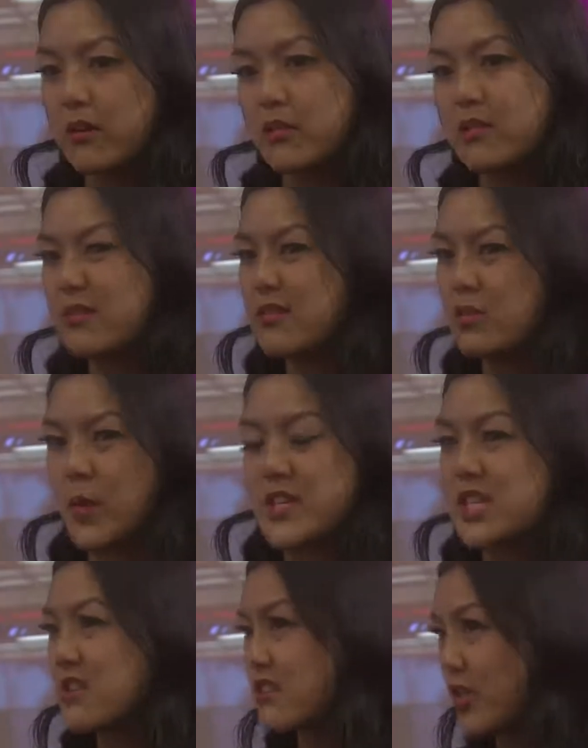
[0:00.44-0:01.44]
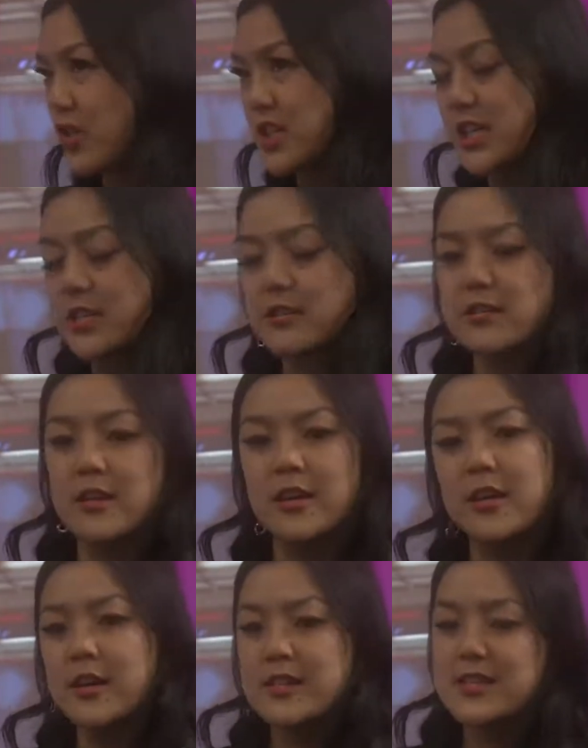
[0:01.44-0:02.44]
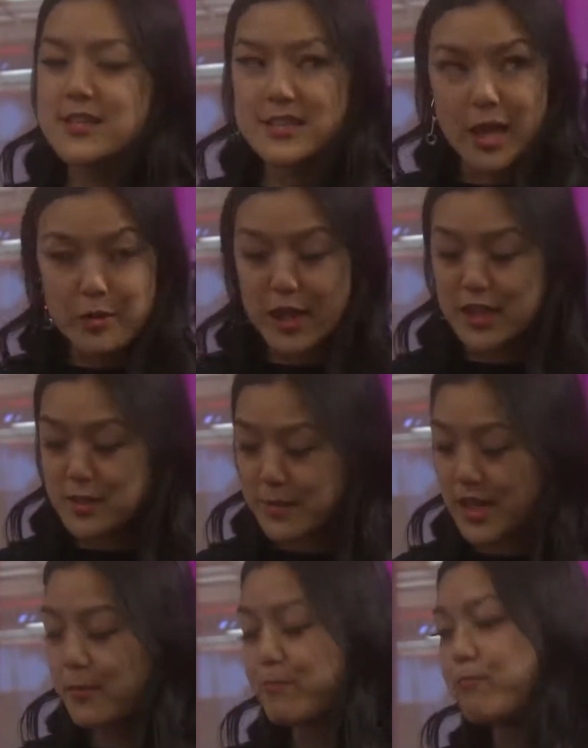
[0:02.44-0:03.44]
in his 20s, 30s, sits down next to me,